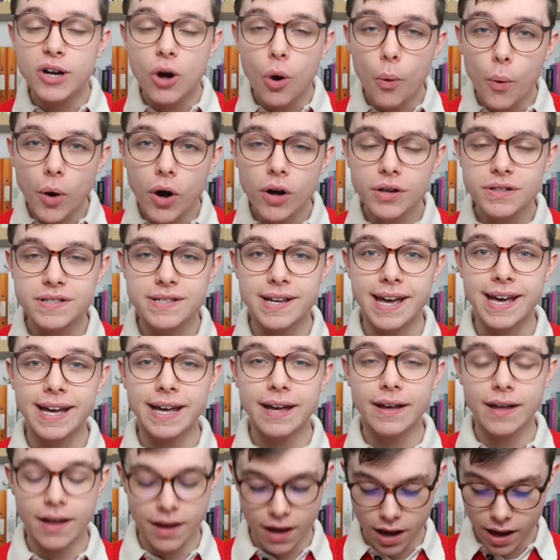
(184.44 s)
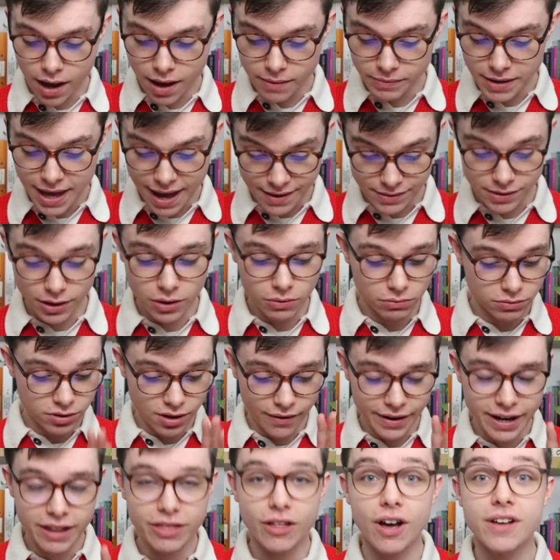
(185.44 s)
a quartic, uh, yes,
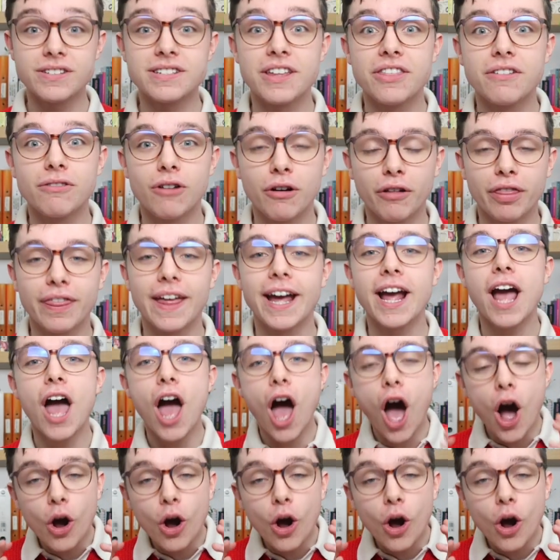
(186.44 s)
sorry, I thought I said the wrong thing.